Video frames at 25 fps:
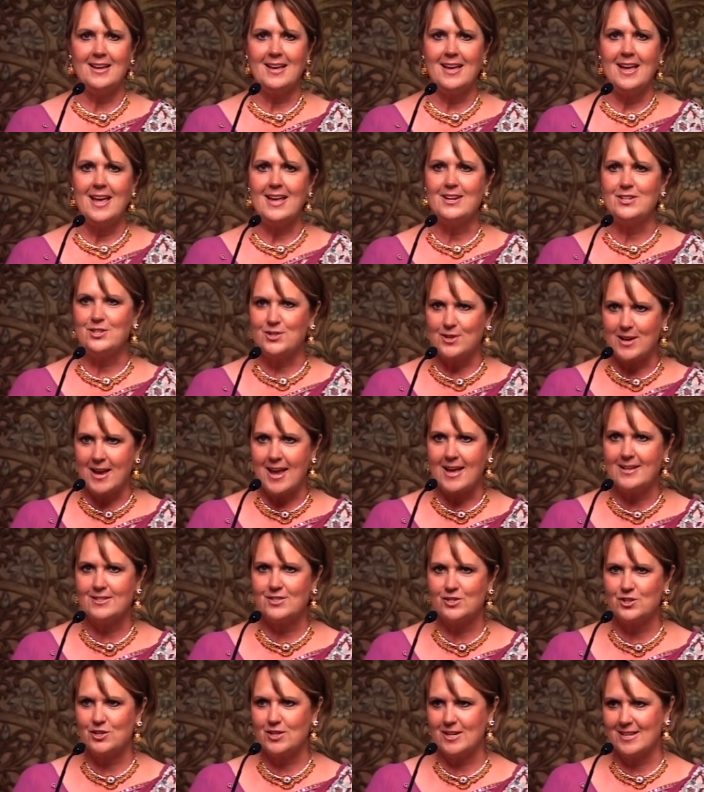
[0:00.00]
and she
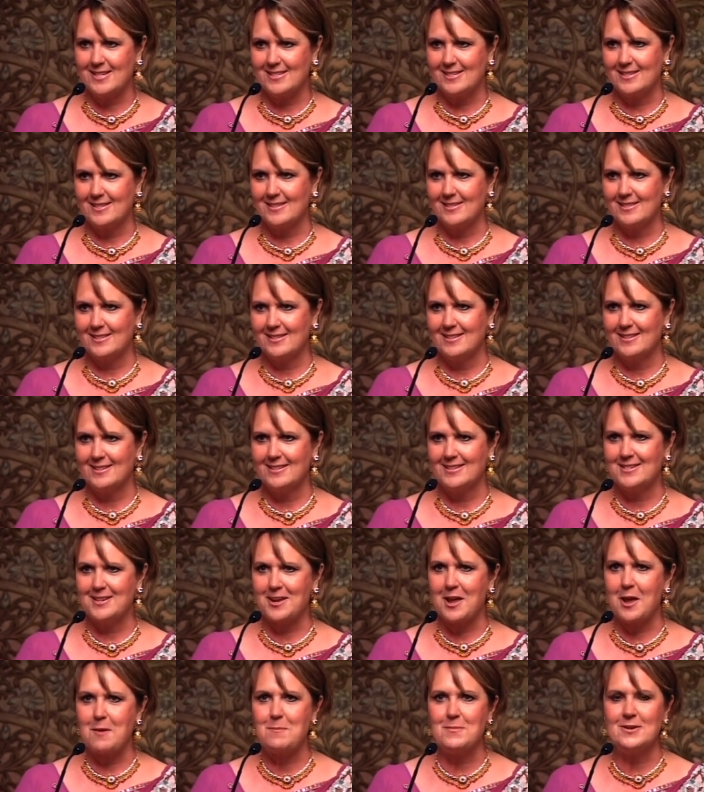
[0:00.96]
asked Jesus to
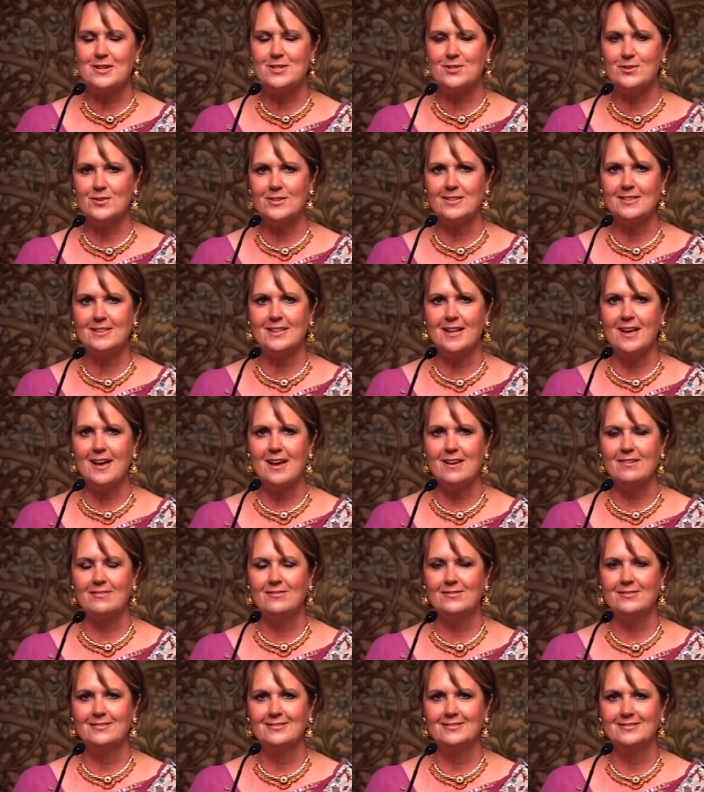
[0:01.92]
come into her
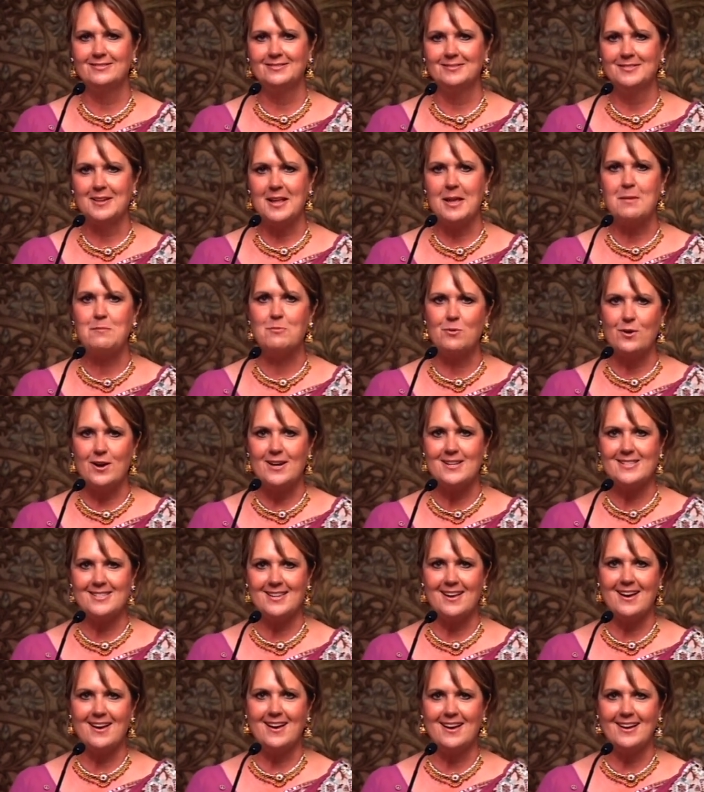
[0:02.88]
life. And praise
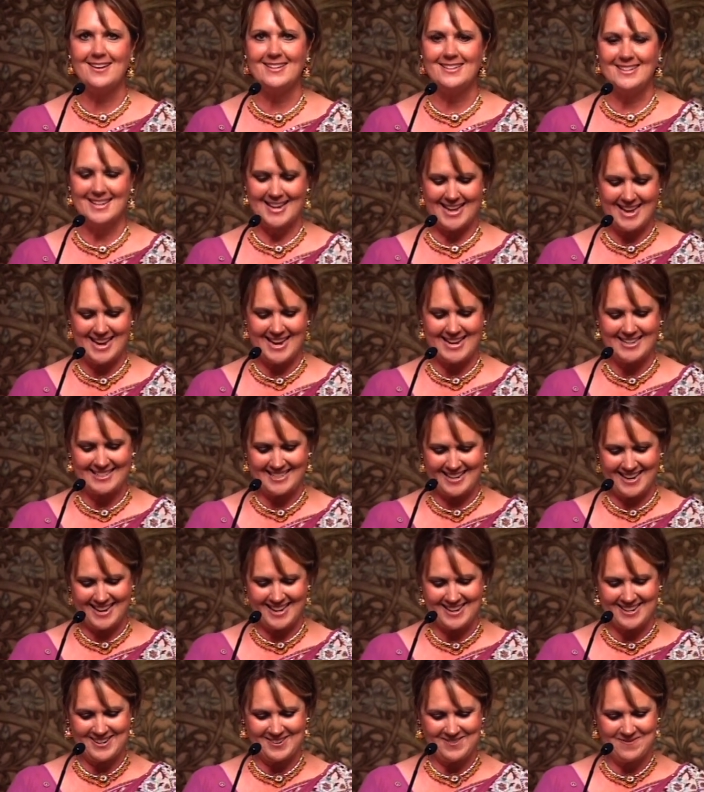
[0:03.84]
God, he
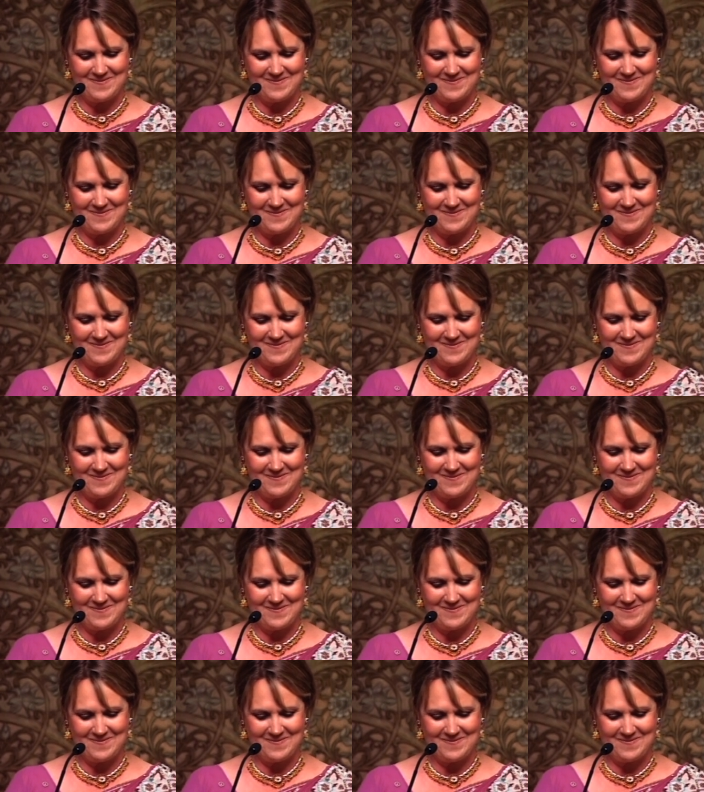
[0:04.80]
did.